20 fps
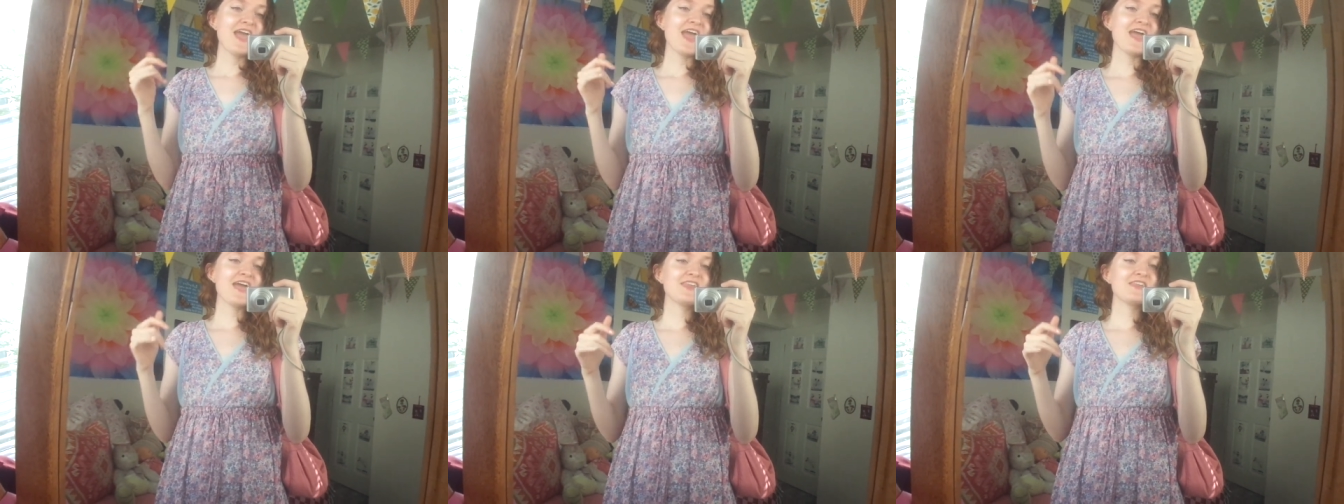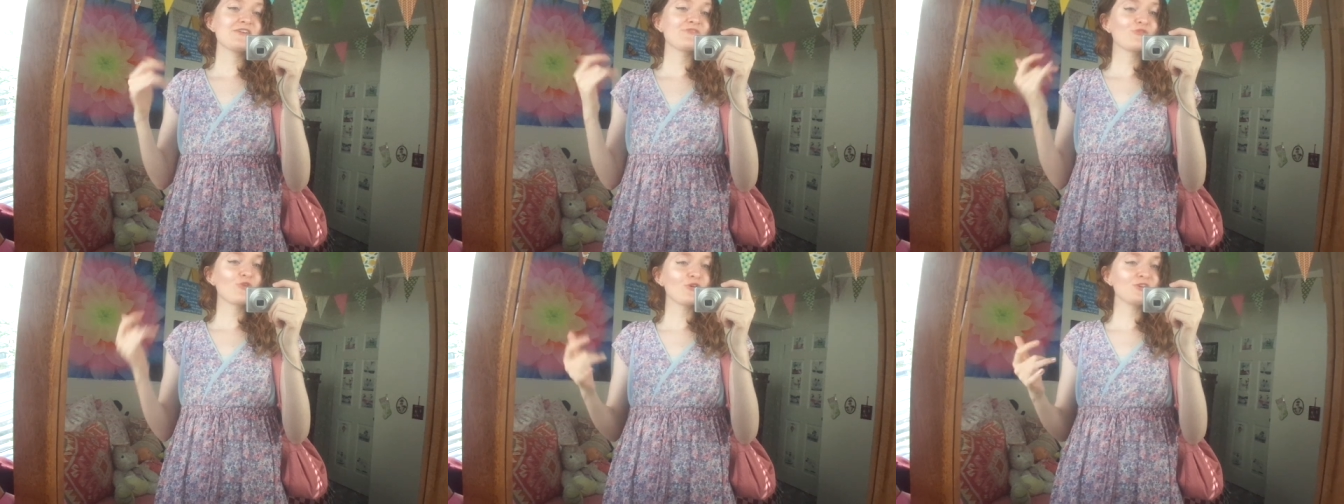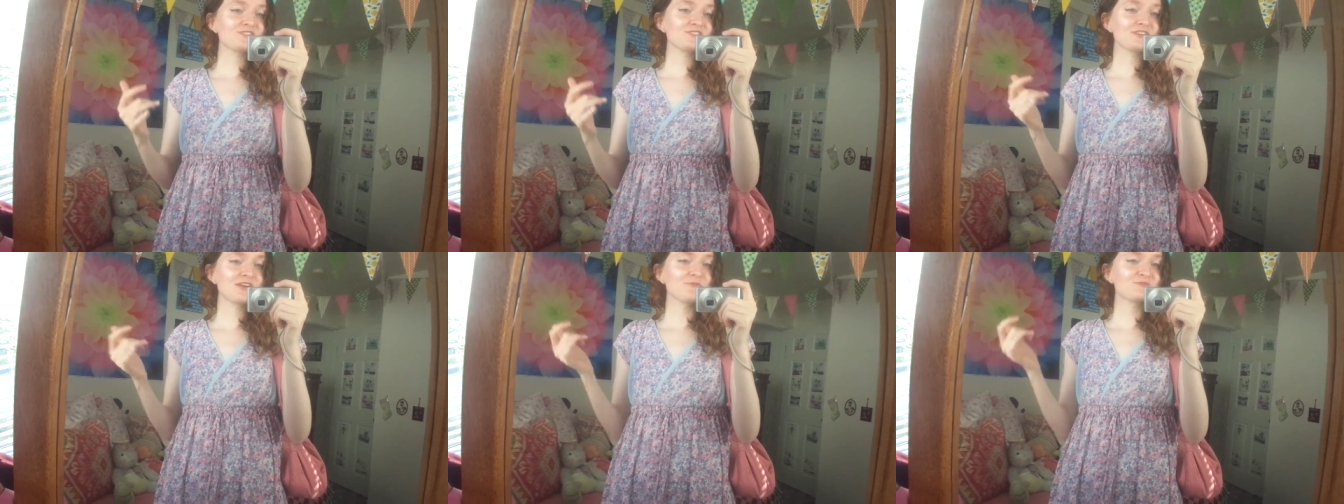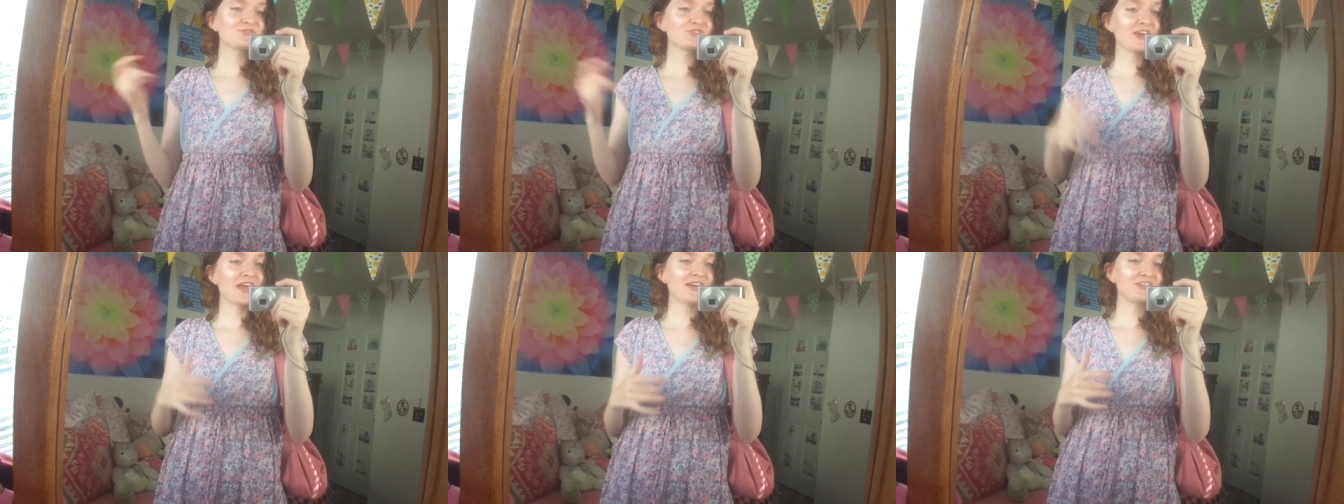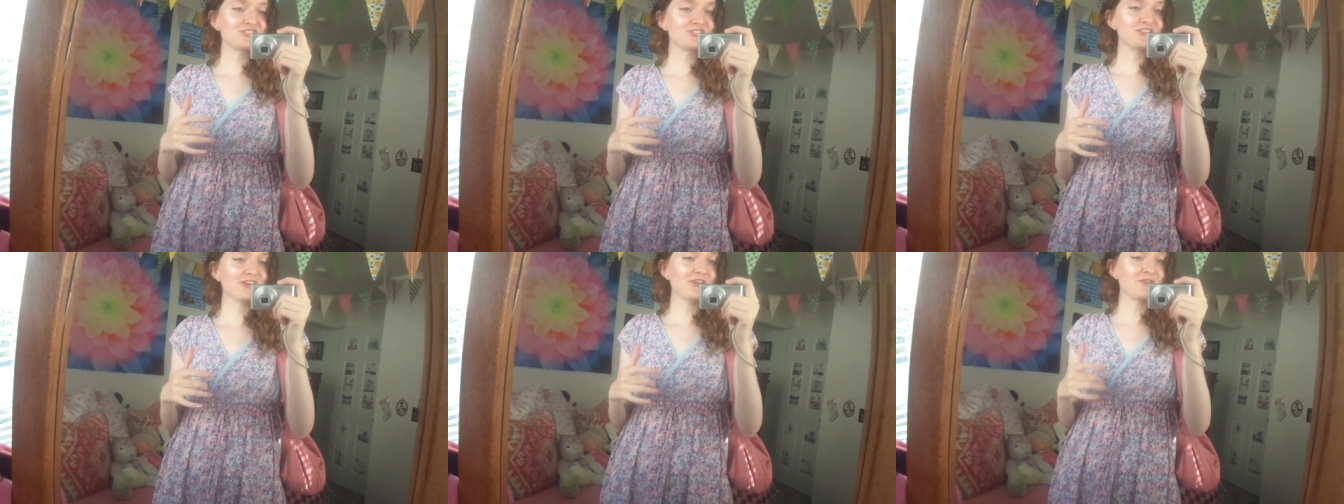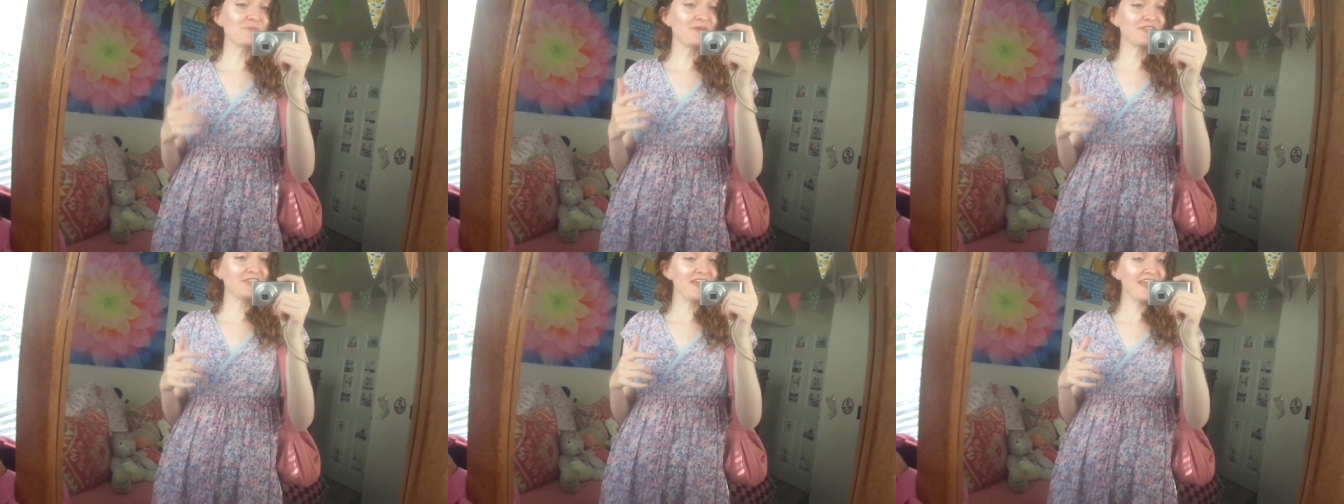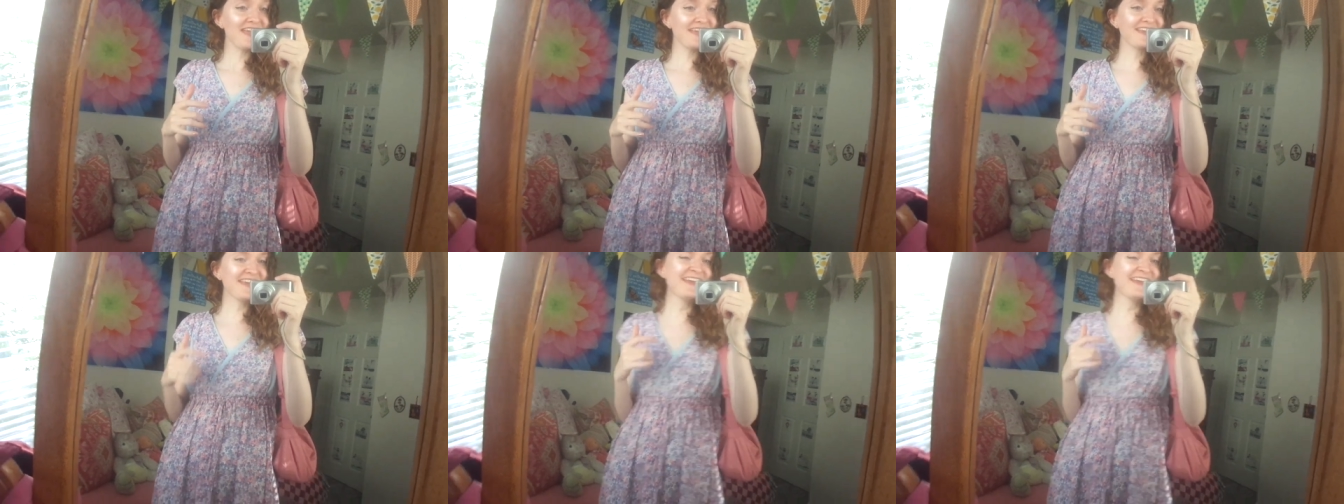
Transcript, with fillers: And of course, it comes crashing down on my leg.